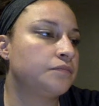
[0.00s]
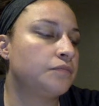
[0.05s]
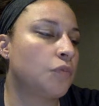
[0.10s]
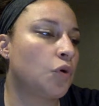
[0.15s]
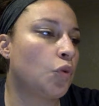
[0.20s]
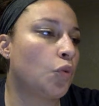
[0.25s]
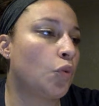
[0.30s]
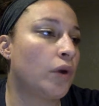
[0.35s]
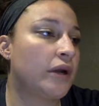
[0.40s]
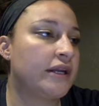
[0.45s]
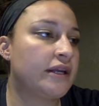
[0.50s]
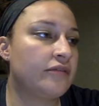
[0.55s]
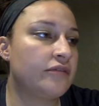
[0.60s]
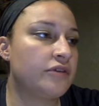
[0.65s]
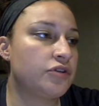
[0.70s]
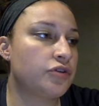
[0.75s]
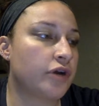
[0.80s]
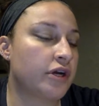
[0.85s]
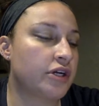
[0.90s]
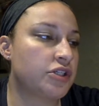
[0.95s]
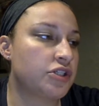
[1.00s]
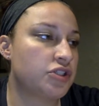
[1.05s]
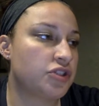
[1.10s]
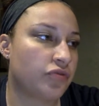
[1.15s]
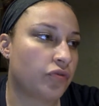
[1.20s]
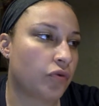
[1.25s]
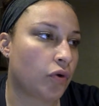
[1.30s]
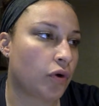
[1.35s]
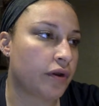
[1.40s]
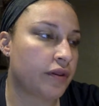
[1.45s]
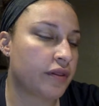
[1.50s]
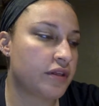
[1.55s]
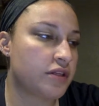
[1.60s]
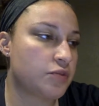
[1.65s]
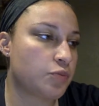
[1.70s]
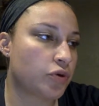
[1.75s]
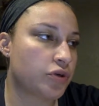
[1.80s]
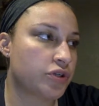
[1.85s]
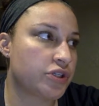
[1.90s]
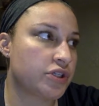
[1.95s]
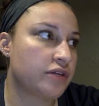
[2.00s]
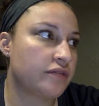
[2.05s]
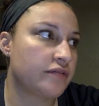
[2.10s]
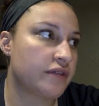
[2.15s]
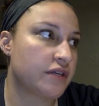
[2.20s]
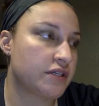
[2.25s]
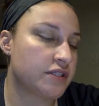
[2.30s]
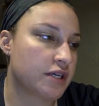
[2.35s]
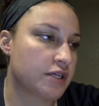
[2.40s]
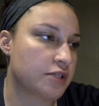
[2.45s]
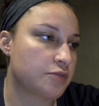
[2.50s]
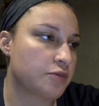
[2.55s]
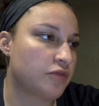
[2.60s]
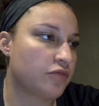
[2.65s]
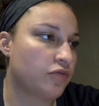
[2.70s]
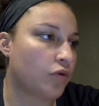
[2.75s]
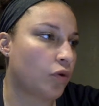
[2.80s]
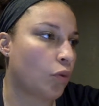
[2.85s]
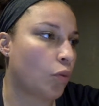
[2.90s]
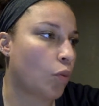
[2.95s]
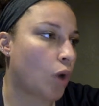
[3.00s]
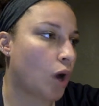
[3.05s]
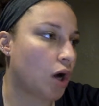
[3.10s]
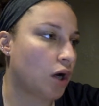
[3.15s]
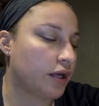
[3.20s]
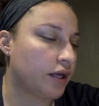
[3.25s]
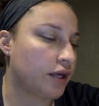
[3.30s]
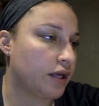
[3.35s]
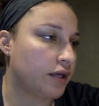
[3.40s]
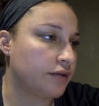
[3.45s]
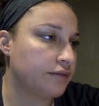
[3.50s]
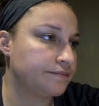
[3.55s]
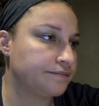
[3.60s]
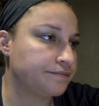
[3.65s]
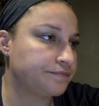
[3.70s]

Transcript: when giving directions for this portion of the assessment for walking,